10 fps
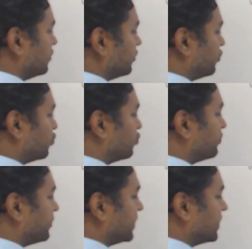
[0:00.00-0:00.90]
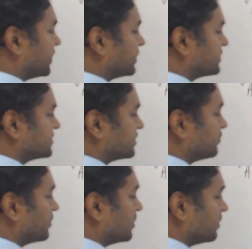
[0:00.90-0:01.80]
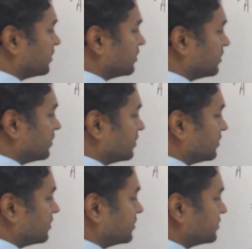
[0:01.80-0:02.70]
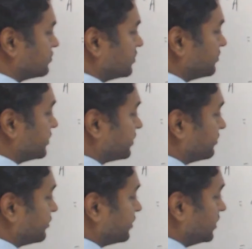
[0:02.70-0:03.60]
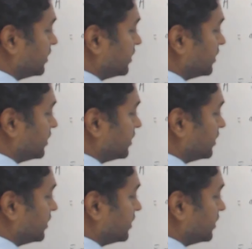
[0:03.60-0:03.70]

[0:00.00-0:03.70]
2 pi k sigma. This will become t.